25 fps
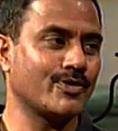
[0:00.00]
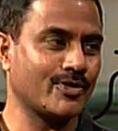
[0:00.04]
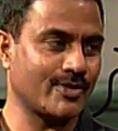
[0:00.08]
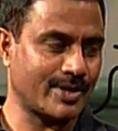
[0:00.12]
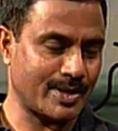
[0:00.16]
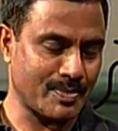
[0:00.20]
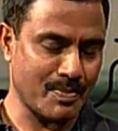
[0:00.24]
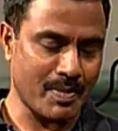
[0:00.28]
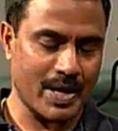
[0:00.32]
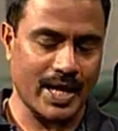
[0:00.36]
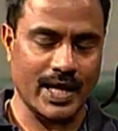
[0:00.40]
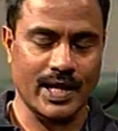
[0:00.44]

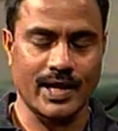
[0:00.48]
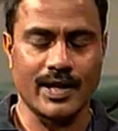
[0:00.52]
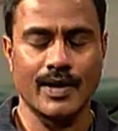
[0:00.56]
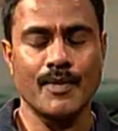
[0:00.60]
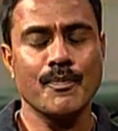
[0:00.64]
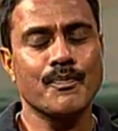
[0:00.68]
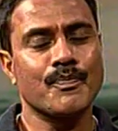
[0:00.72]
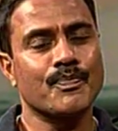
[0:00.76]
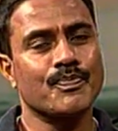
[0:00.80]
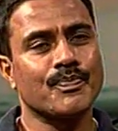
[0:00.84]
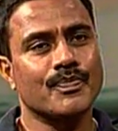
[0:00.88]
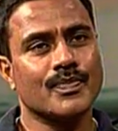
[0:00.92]
for a
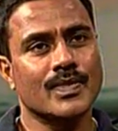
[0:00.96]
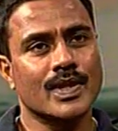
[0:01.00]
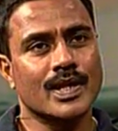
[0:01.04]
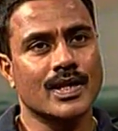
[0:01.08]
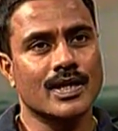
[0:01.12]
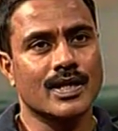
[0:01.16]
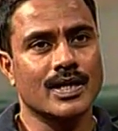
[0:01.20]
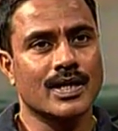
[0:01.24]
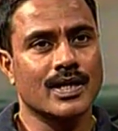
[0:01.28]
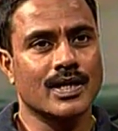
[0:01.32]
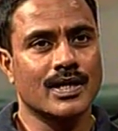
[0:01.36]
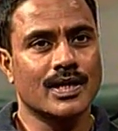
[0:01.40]
man.
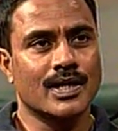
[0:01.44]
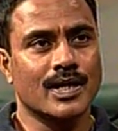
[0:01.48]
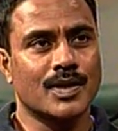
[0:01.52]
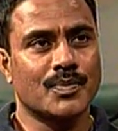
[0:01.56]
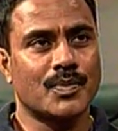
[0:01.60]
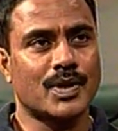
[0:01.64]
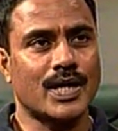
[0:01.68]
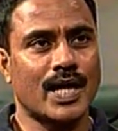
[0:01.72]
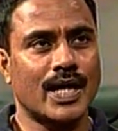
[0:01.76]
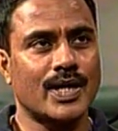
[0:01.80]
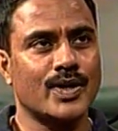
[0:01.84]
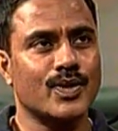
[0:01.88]

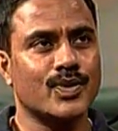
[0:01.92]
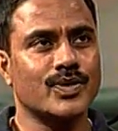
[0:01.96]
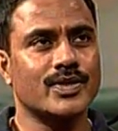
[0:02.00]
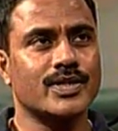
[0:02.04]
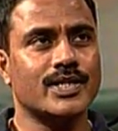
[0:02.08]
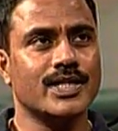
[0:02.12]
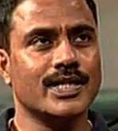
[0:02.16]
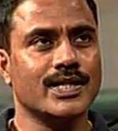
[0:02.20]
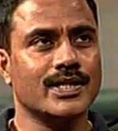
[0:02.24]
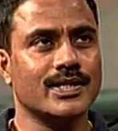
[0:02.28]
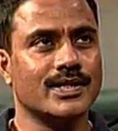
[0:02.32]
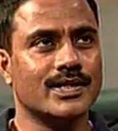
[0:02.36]
But I
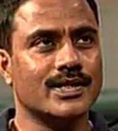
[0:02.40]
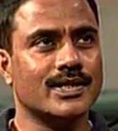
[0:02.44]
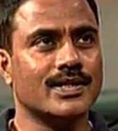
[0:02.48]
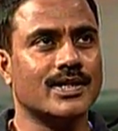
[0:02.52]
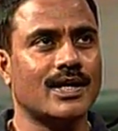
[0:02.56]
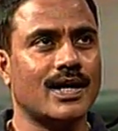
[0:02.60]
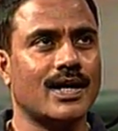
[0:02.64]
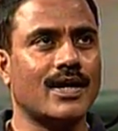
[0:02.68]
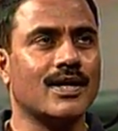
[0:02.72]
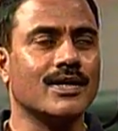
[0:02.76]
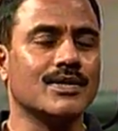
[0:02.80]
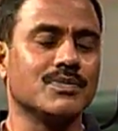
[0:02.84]
don't think
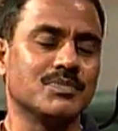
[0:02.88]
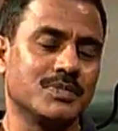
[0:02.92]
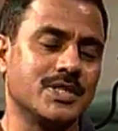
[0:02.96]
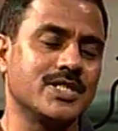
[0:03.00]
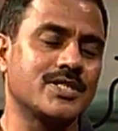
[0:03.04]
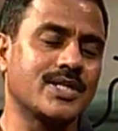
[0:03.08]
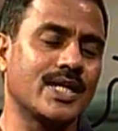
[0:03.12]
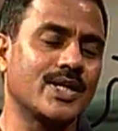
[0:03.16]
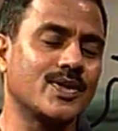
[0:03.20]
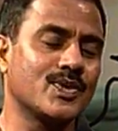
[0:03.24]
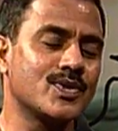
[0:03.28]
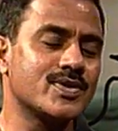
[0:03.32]

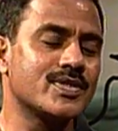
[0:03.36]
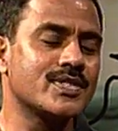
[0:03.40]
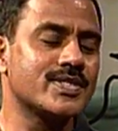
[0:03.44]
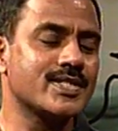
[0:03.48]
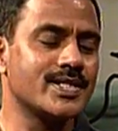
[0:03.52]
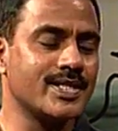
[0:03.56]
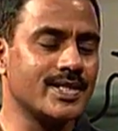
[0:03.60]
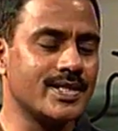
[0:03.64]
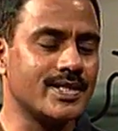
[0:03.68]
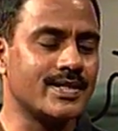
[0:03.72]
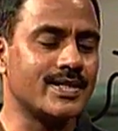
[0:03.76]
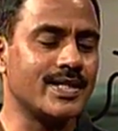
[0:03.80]
I don't
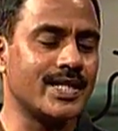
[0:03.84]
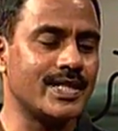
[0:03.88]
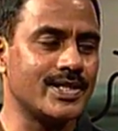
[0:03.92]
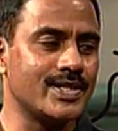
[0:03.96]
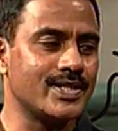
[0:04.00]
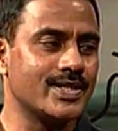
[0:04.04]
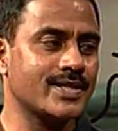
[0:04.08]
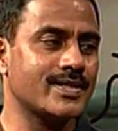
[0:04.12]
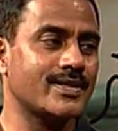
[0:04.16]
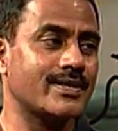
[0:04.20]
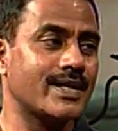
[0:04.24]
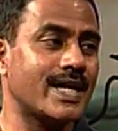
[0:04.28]
see
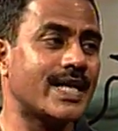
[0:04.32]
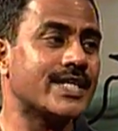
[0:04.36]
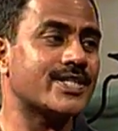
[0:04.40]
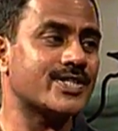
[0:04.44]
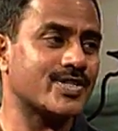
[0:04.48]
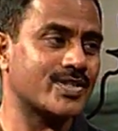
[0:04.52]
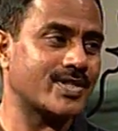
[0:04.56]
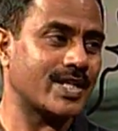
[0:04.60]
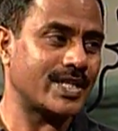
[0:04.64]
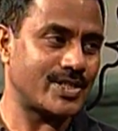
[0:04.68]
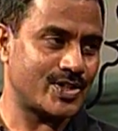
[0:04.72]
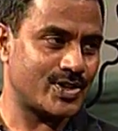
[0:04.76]
danger
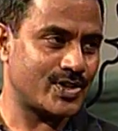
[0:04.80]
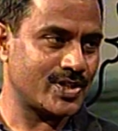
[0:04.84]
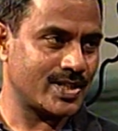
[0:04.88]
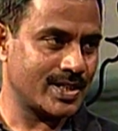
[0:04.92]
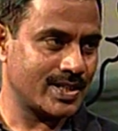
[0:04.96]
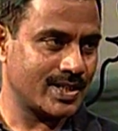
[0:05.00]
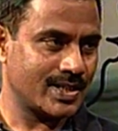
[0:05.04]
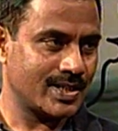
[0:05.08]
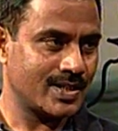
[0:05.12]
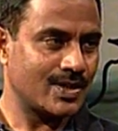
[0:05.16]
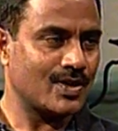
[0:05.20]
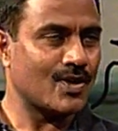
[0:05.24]
as such.
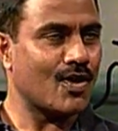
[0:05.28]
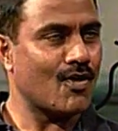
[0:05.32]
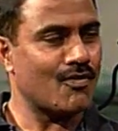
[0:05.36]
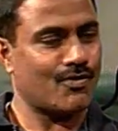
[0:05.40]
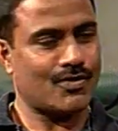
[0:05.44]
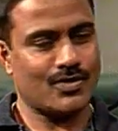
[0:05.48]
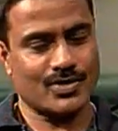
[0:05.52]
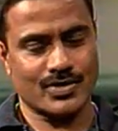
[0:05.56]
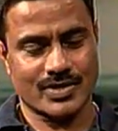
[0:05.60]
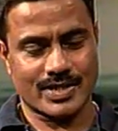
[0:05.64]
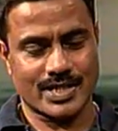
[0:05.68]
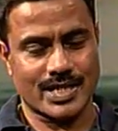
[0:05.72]

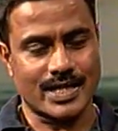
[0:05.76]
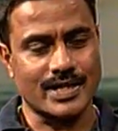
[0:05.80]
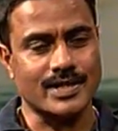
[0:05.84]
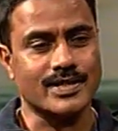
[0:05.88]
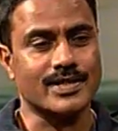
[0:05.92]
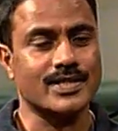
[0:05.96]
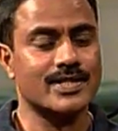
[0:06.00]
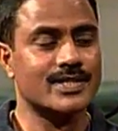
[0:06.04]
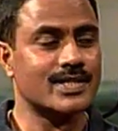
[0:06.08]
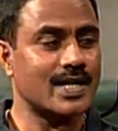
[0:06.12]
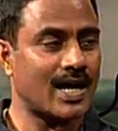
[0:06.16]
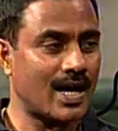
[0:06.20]
Of course
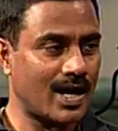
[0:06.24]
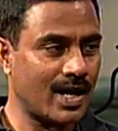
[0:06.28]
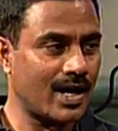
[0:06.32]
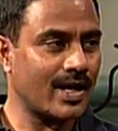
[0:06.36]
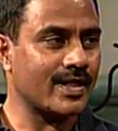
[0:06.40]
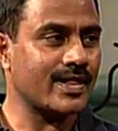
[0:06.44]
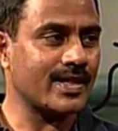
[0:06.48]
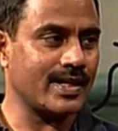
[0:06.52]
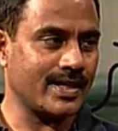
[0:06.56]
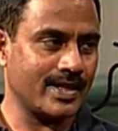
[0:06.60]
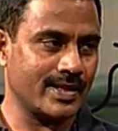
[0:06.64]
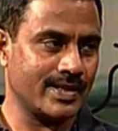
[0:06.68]
dangers
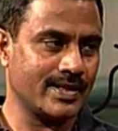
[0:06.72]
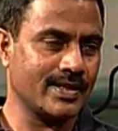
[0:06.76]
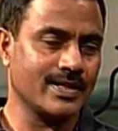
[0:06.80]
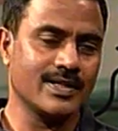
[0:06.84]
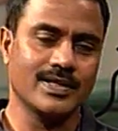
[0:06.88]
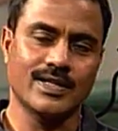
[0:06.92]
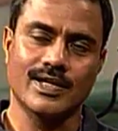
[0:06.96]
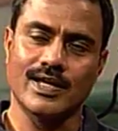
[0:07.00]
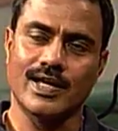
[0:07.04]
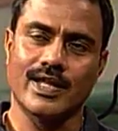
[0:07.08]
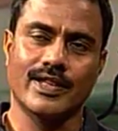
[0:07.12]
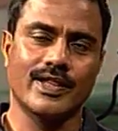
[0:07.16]
are there,
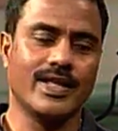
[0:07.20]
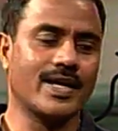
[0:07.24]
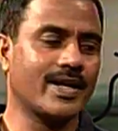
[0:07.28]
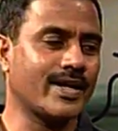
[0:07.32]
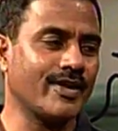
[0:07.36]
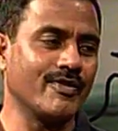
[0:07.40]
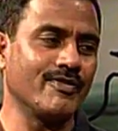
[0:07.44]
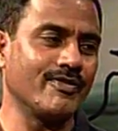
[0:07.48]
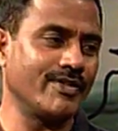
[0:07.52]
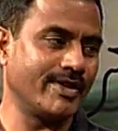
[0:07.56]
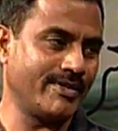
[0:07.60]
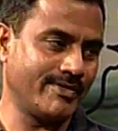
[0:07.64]
and they are
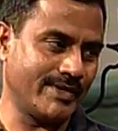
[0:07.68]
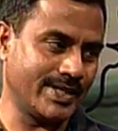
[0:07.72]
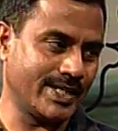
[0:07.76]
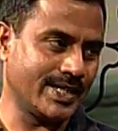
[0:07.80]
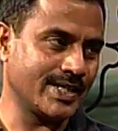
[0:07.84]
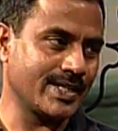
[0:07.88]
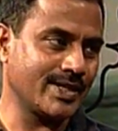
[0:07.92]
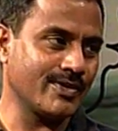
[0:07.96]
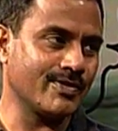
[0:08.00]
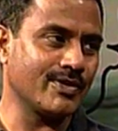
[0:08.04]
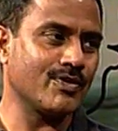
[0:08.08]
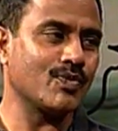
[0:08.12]

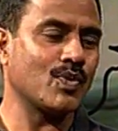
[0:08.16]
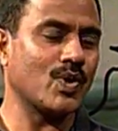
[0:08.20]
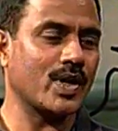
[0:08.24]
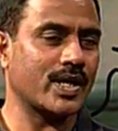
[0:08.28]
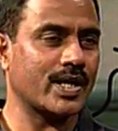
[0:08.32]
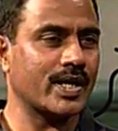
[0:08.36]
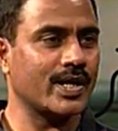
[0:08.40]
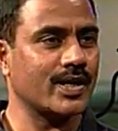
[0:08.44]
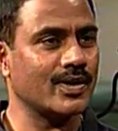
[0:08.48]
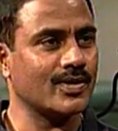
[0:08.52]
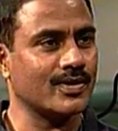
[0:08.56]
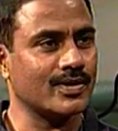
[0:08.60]
everywhere. Even
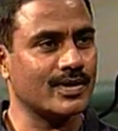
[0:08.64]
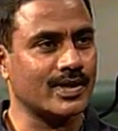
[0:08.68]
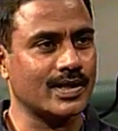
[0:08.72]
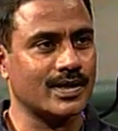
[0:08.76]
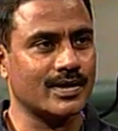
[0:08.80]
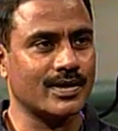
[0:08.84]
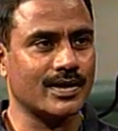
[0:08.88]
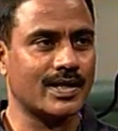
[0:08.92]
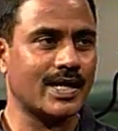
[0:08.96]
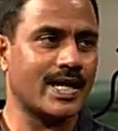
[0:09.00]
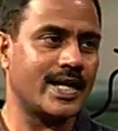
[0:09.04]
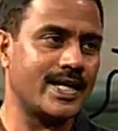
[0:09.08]
walking
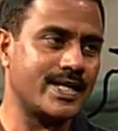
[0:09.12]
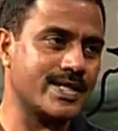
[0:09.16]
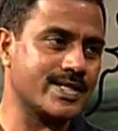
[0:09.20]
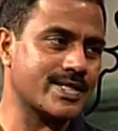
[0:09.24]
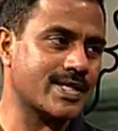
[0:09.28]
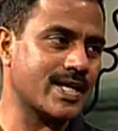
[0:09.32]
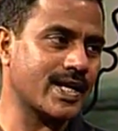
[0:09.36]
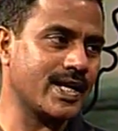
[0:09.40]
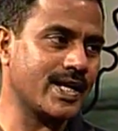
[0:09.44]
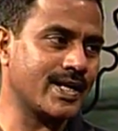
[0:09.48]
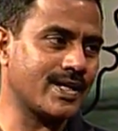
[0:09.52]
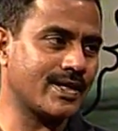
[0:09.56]
on any
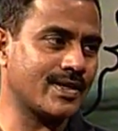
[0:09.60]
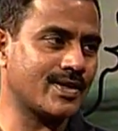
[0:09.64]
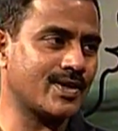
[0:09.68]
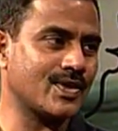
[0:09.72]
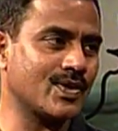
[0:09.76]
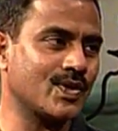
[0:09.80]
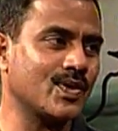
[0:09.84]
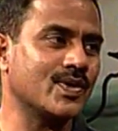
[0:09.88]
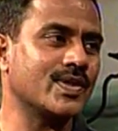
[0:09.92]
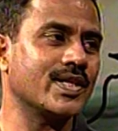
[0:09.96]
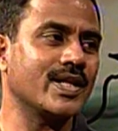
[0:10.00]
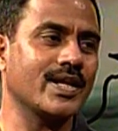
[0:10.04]
site
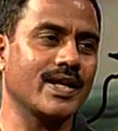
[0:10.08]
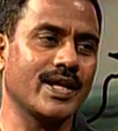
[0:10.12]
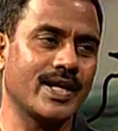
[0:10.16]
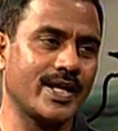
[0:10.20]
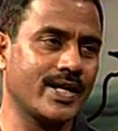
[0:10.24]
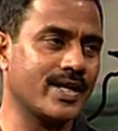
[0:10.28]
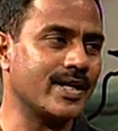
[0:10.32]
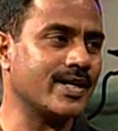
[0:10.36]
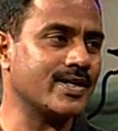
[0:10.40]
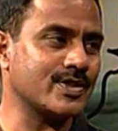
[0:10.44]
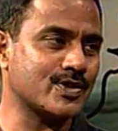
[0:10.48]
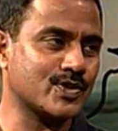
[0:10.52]
on the
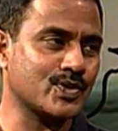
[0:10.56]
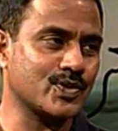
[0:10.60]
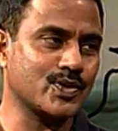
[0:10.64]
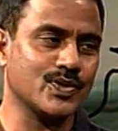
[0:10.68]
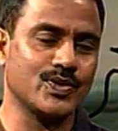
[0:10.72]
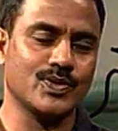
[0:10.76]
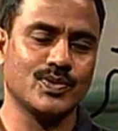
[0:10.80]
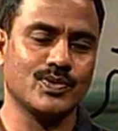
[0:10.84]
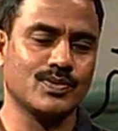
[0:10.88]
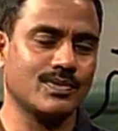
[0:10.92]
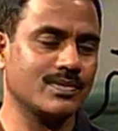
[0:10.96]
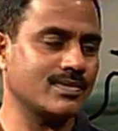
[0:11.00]
land also
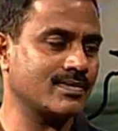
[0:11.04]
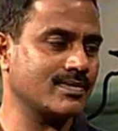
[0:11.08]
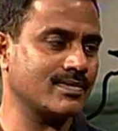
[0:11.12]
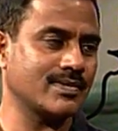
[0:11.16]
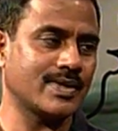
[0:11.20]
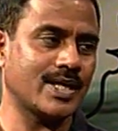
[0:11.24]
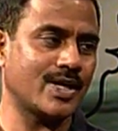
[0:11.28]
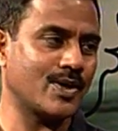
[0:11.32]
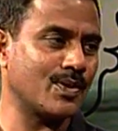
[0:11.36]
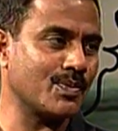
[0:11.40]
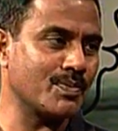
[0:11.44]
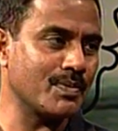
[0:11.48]
you
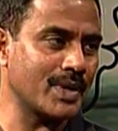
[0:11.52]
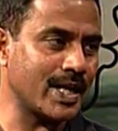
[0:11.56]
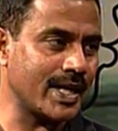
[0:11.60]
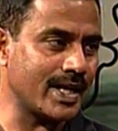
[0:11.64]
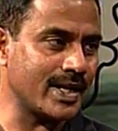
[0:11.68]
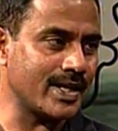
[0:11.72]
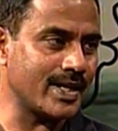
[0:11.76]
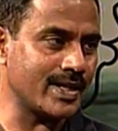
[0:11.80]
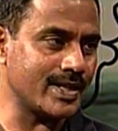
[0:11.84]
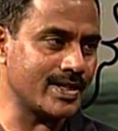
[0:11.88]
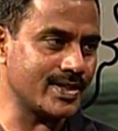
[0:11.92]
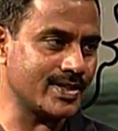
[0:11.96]
have
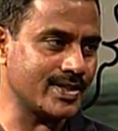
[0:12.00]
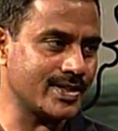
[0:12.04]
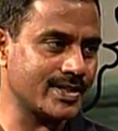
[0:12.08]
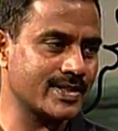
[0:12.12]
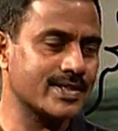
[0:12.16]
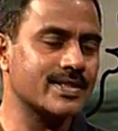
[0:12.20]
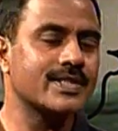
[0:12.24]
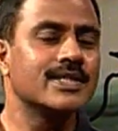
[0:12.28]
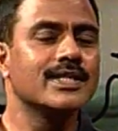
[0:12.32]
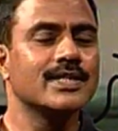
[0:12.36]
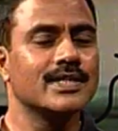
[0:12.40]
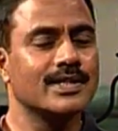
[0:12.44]
many
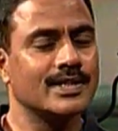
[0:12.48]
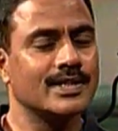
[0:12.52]
dangers,